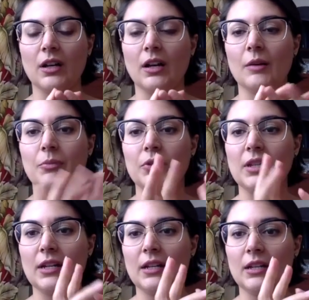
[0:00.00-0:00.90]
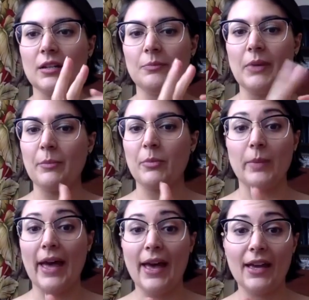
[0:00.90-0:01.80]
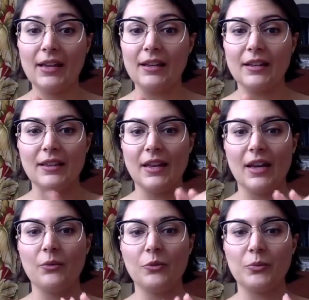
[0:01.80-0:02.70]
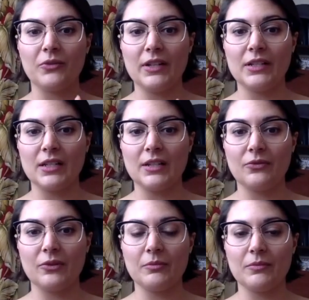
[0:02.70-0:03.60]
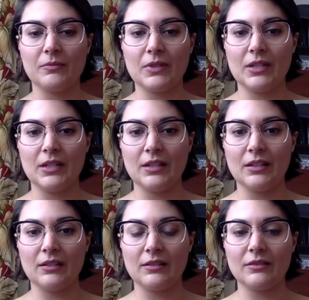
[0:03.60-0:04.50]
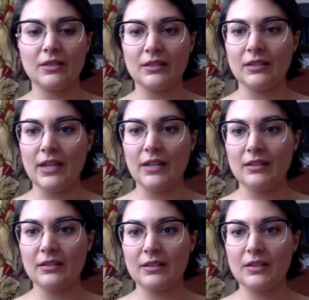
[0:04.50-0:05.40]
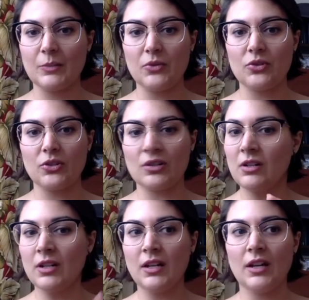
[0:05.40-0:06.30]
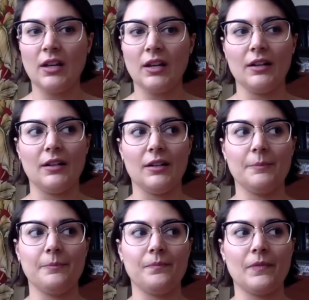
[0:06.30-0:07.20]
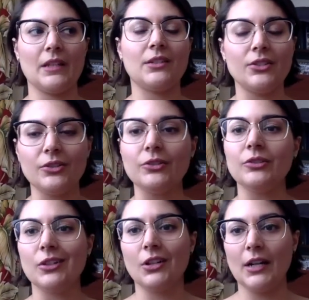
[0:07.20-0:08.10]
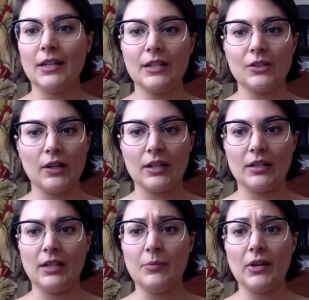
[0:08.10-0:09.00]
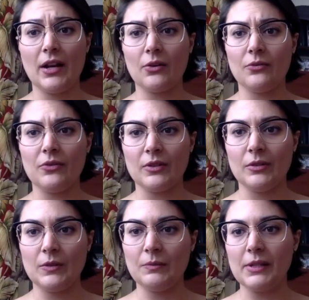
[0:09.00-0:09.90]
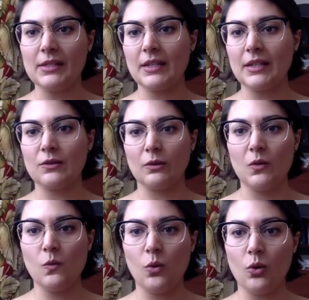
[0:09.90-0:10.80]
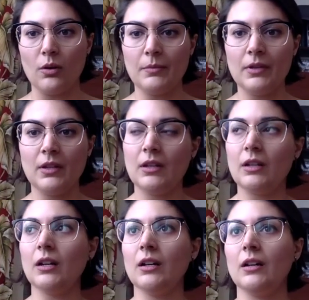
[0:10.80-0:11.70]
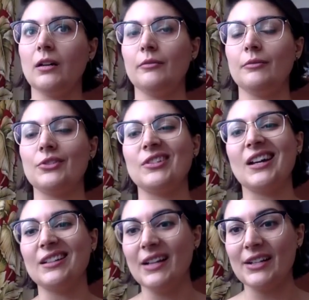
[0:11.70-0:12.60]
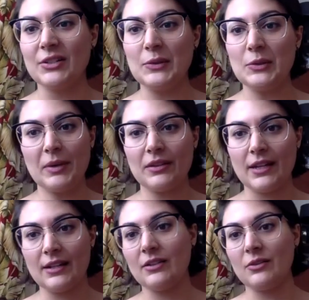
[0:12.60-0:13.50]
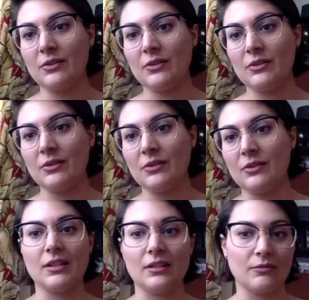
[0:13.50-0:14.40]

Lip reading: put that in a paper bag, and that will prevent it from getting the light exposure. Still a good idea to try to keep it out of a place that gets really warm. There's not a lot to do about that other than just like